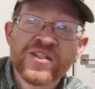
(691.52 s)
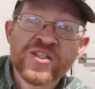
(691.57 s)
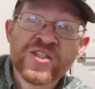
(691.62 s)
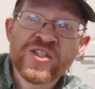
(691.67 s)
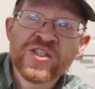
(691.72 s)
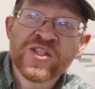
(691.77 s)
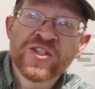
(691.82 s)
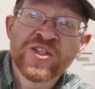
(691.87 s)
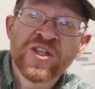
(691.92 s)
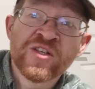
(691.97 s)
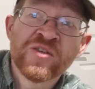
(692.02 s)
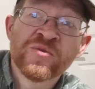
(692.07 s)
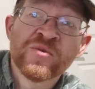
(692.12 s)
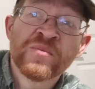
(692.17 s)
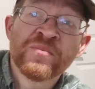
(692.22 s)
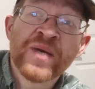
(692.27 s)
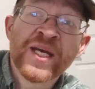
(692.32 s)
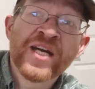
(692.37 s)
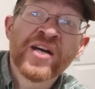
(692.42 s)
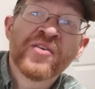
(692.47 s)
This is a
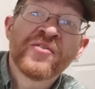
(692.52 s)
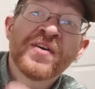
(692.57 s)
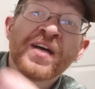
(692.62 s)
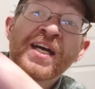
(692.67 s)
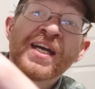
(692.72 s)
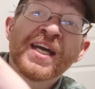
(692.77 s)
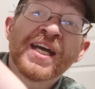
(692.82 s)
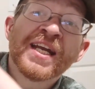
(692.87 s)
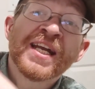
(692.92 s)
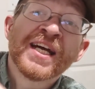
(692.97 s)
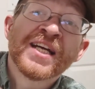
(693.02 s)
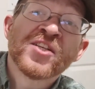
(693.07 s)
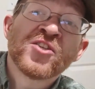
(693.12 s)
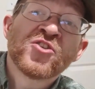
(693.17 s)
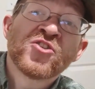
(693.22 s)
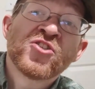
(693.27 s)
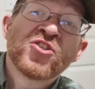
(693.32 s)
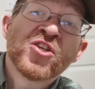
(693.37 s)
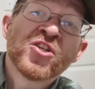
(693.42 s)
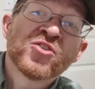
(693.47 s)
genuine Baofeng, and
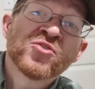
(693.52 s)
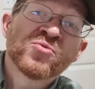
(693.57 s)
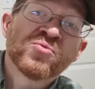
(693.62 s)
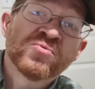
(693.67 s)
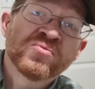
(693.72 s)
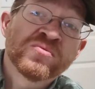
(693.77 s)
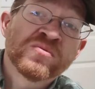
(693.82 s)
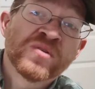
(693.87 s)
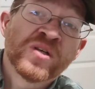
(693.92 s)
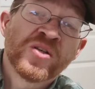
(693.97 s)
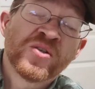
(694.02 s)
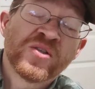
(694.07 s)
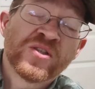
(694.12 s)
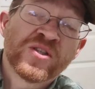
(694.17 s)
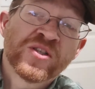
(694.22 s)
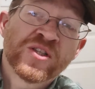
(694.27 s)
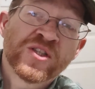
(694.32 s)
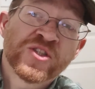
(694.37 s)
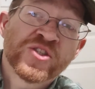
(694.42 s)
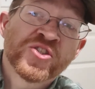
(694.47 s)
I just
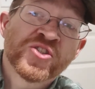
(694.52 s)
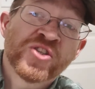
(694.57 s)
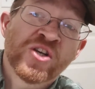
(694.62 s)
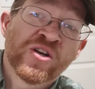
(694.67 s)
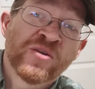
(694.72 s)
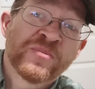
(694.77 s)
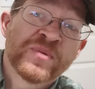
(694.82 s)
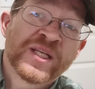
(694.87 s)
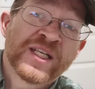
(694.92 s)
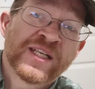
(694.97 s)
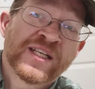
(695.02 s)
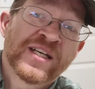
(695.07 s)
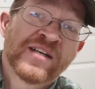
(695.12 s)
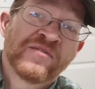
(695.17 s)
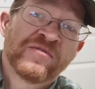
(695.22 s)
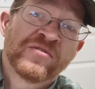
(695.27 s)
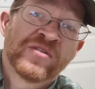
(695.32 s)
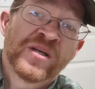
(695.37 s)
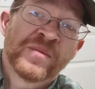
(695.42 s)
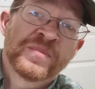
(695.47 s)
wrote, took a Sharpie to
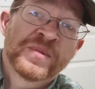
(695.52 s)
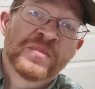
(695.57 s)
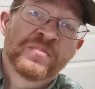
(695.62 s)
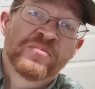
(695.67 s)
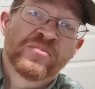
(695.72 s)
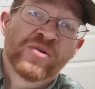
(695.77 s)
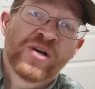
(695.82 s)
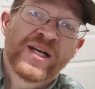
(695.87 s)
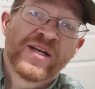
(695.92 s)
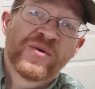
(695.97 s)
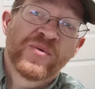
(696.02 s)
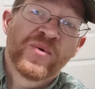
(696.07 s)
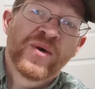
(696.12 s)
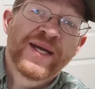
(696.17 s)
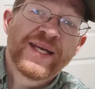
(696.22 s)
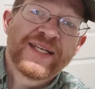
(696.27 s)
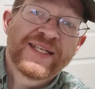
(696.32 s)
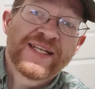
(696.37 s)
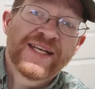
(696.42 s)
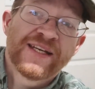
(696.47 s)
cover up the bright
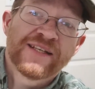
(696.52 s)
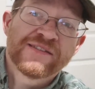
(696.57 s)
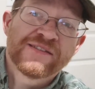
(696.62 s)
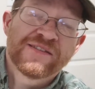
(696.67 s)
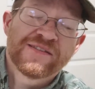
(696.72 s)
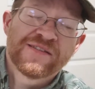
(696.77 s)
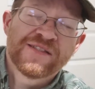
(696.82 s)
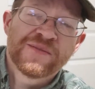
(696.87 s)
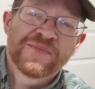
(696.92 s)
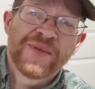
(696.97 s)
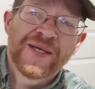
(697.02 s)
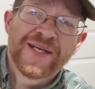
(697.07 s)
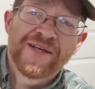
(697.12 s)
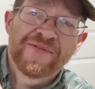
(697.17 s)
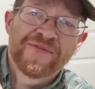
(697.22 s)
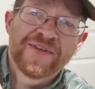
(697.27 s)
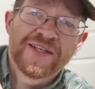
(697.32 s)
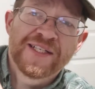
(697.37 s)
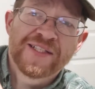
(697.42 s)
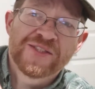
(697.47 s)
white text that said
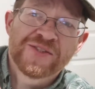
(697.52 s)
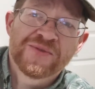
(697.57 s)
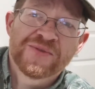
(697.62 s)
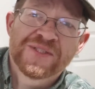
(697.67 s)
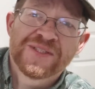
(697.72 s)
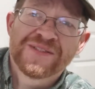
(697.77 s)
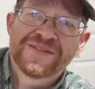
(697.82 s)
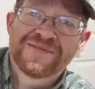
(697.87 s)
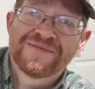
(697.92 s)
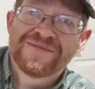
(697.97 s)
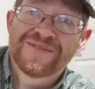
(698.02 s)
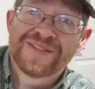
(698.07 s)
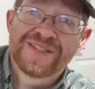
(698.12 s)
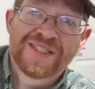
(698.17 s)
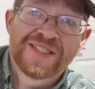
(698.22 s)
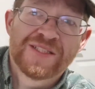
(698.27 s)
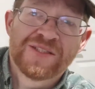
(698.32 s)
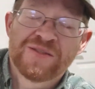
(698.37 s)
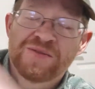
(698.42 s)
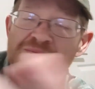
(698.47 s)
Baofeng, so it's
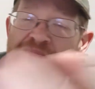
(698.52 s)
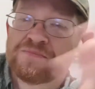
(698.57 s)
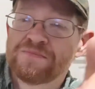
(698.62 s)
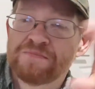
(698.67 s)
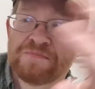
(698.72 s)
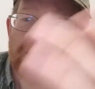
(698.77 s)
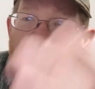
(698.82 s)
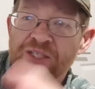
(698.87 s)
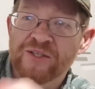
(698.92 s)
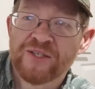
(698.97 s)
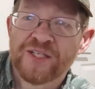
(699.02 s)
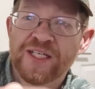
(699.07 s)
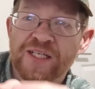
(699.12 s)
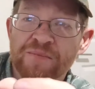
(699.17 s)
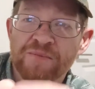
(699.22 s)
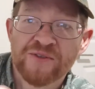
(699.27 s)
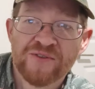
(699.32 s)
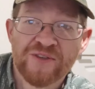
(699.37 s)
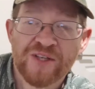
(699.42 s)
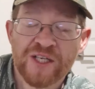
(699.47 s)
a little better
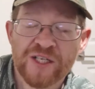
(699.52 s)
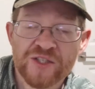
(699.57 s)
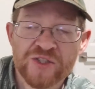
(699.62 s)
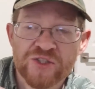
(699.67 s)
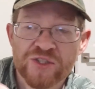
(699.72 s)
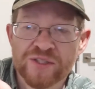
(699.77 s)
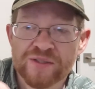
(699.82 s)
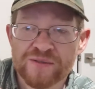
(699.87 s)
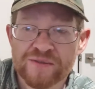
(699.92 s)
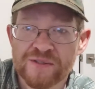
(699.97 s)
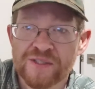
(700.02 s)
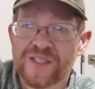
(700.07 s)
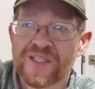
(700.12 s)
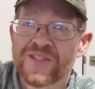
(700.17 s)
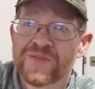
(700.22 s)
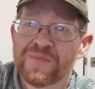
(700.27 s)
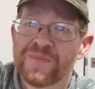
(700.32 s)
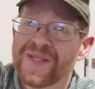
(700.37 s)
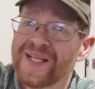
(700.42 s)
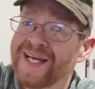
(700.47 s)
camouflage.
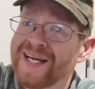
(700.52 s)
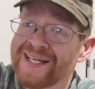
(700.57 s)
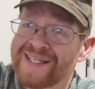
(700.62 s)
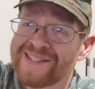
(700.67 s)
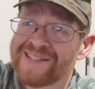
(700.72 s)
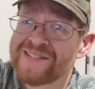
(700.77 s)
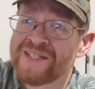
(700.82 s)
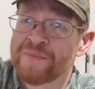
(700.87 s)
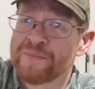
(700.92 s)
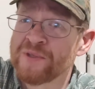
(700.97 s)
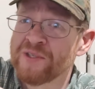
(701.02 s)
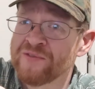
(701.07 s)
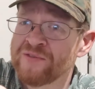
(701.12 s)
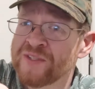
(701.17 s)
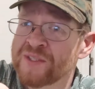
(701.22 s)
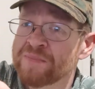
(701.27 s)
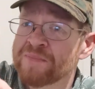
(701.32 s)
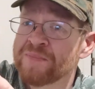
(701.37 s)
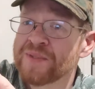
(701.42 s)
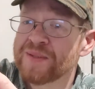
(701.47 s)
It's black, it's not
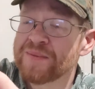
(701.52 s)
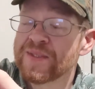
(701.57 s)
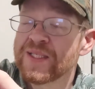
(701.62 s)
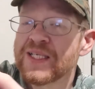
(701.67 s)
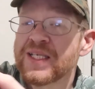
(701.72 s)
perfect.